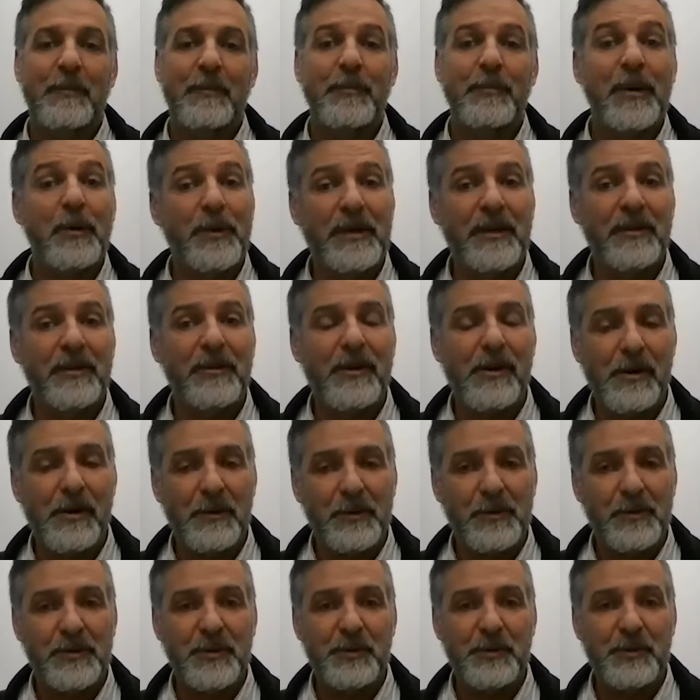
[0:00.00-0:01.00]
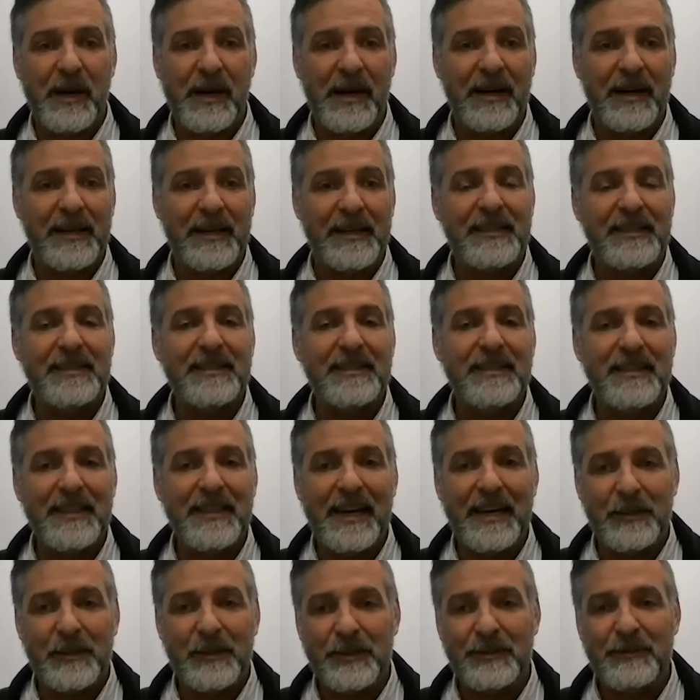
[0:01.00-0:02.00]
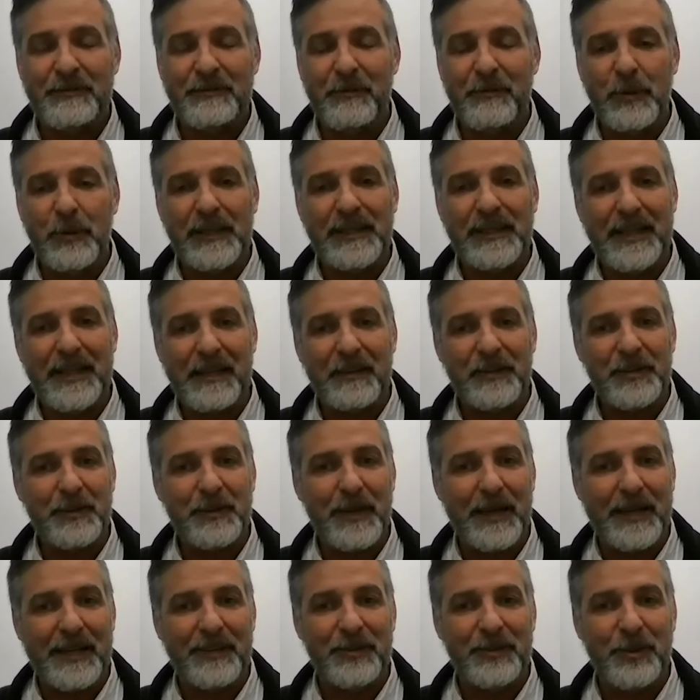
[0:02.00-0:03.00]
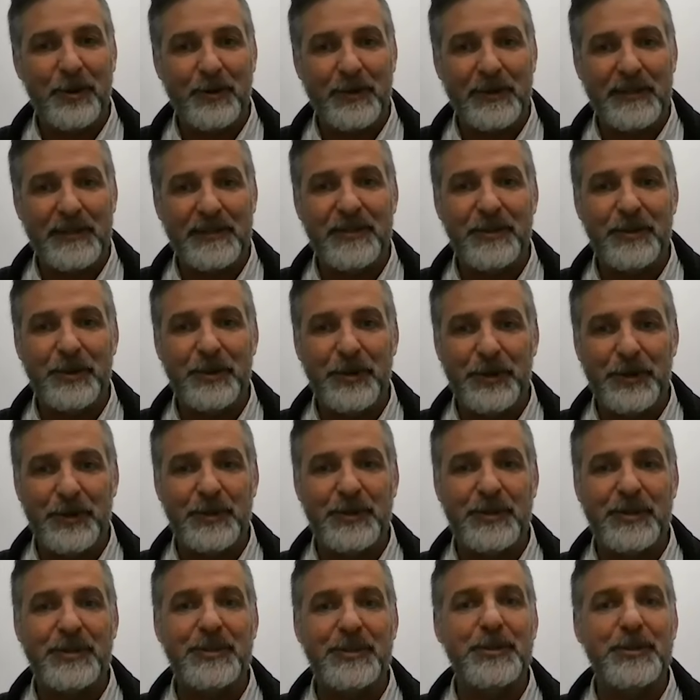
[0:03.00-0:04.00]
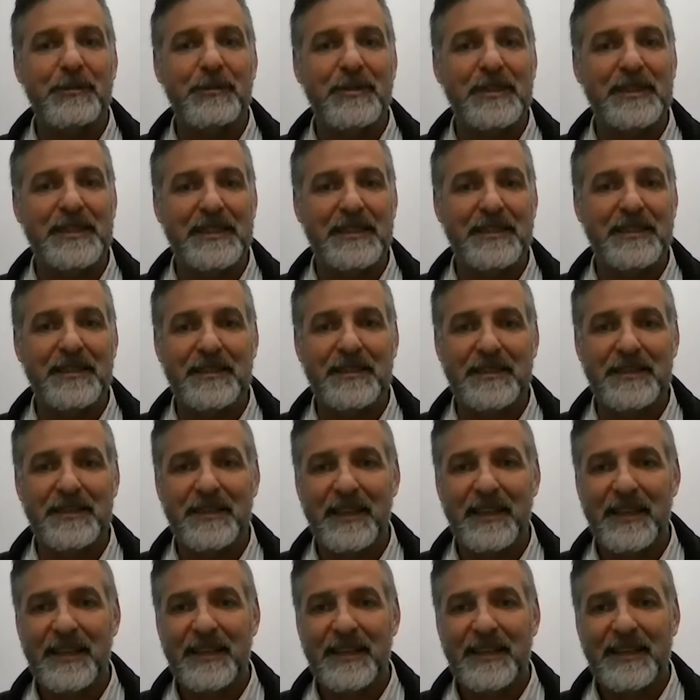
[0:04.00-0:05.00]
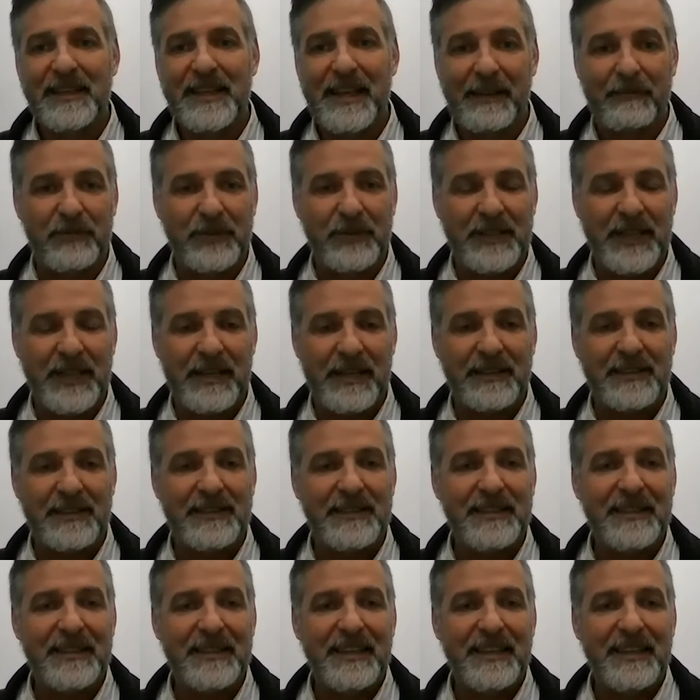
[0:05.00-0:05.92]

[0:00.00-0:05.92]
but we are owned by the 140,000 Manitobans who use our services every day.